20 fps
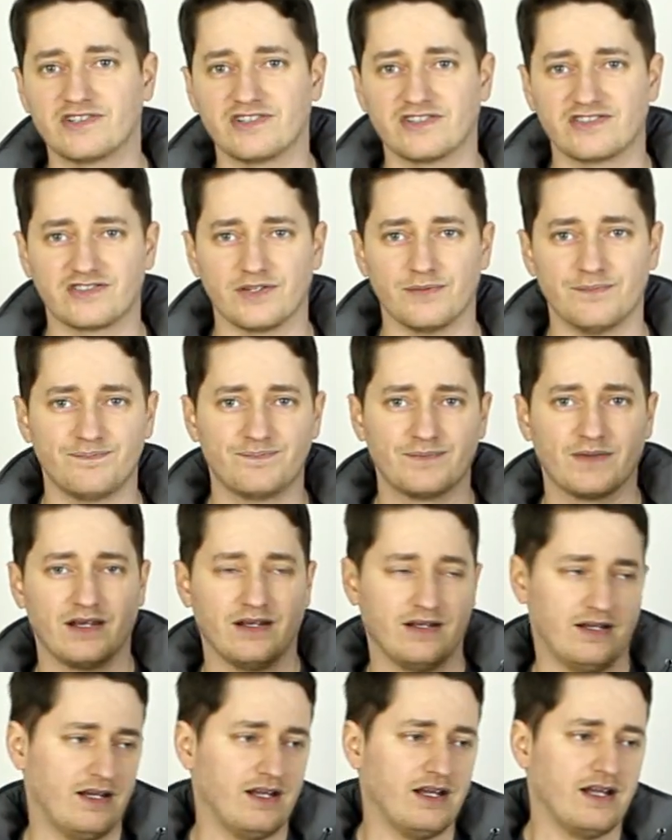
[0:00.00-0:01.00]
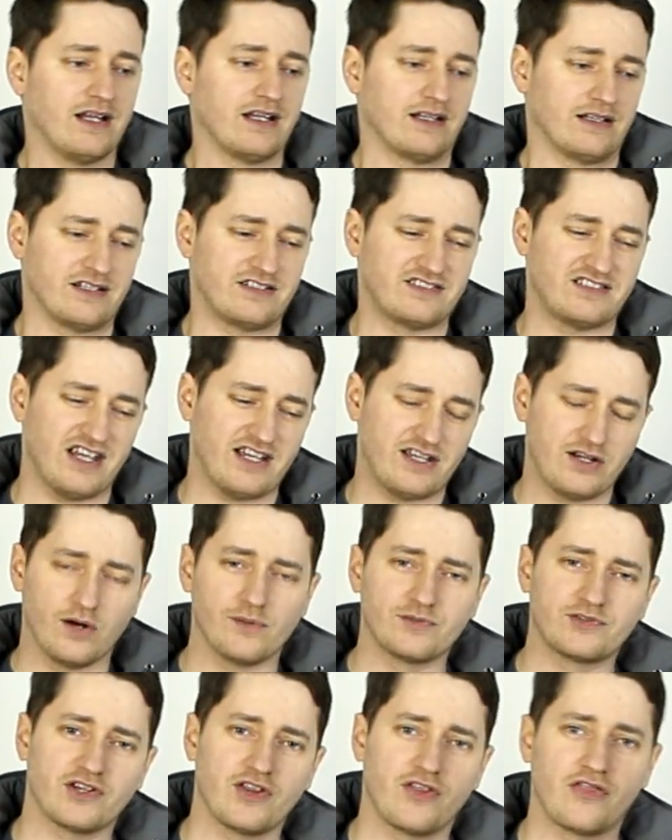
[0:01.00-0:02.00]
system, Let's take it
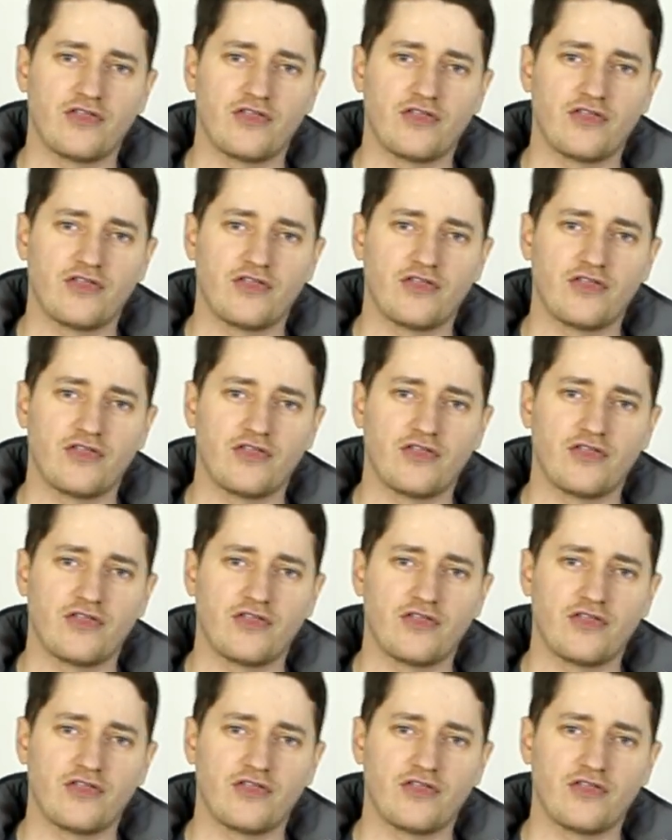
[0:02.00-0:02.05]
over to the